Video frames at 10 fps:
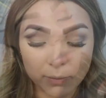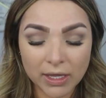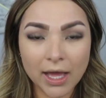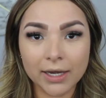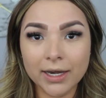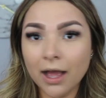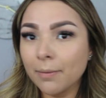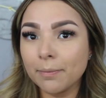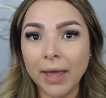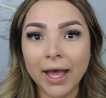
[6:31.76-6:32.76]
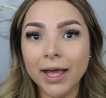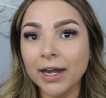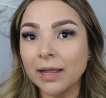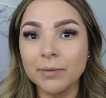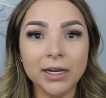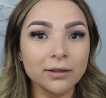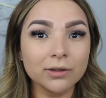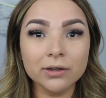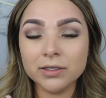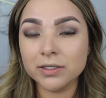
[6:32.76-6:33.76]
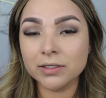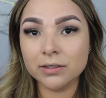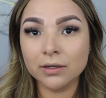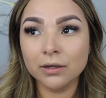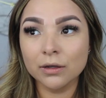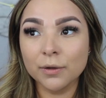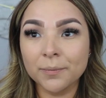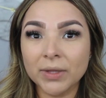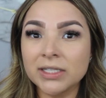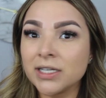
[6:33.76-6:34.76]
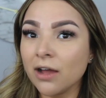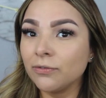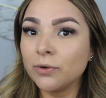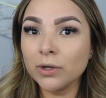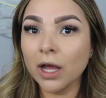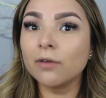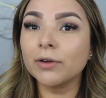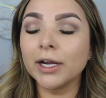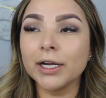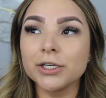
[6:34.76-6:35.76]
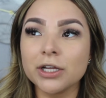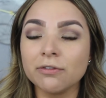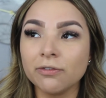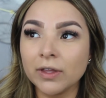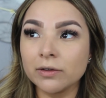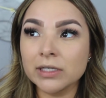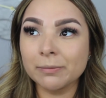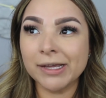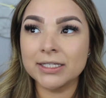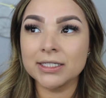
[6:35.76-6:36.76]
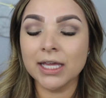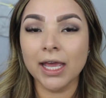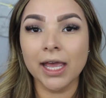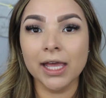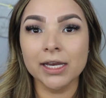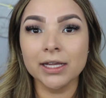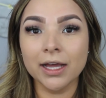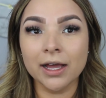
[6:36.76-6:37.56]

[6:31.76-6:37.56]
Yeah, not bad. I mean, it's not full coverage. It feels like my skin.